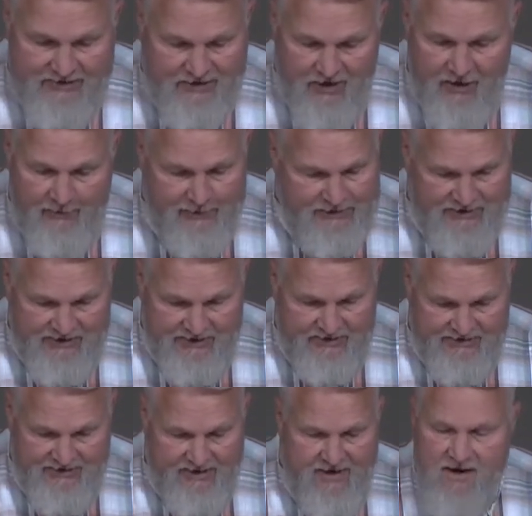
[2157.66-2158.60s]
common
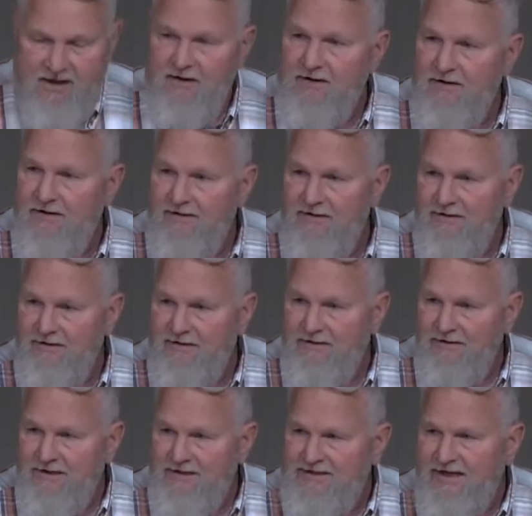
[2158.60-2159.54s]
sense, isn't it?
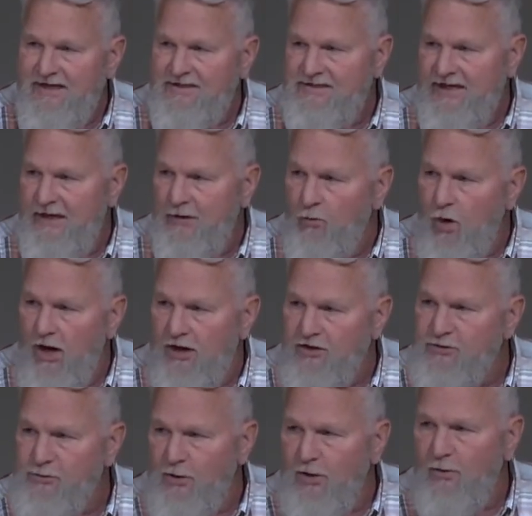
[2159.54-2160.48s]
It's like saying
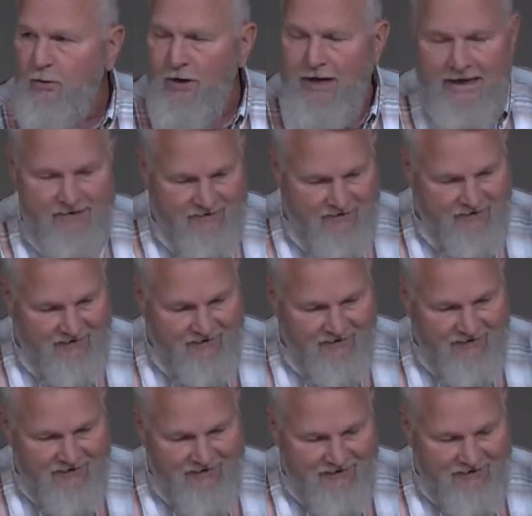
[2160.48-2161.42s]
water's wet.
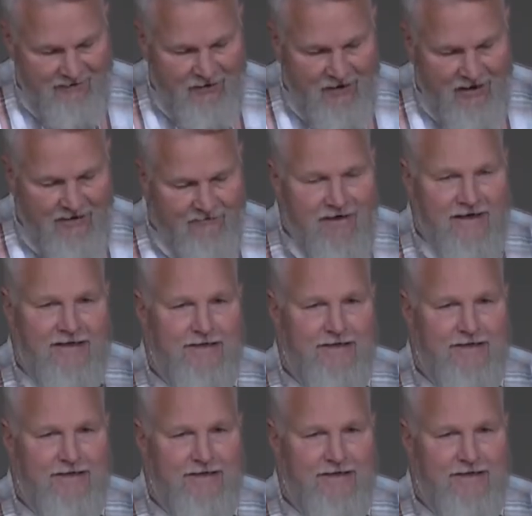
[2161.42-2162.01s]
If you have any